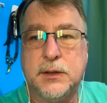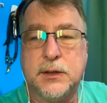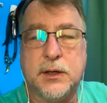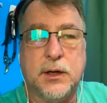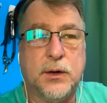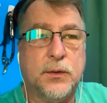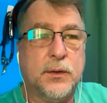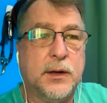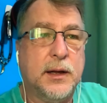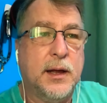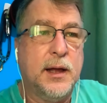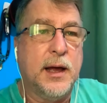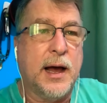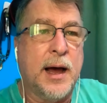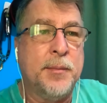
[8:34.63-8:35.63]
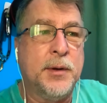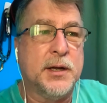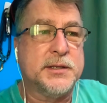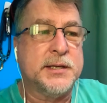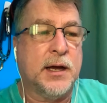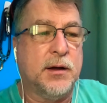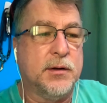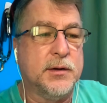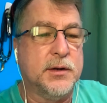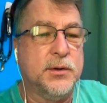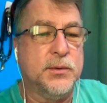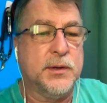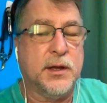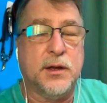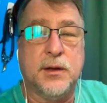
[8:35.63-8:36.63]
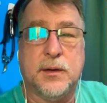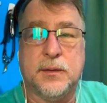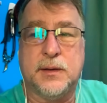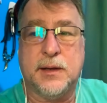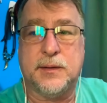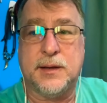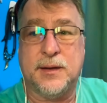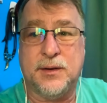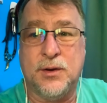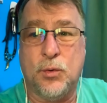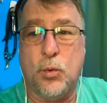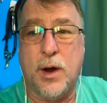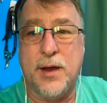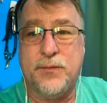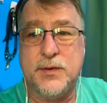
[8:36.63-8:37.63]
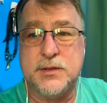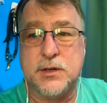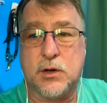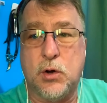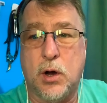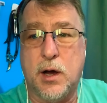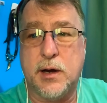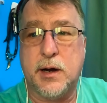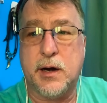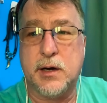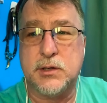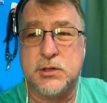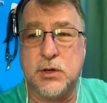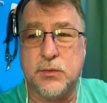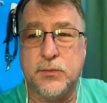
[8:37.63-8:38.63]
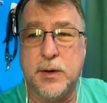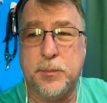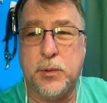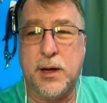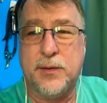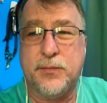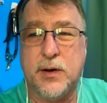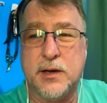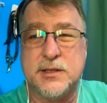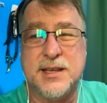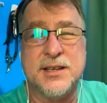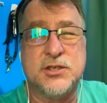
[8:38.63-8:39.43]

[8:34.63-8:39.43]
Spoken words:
I'm not telling you that your wife is a con artist or a rip-off artist.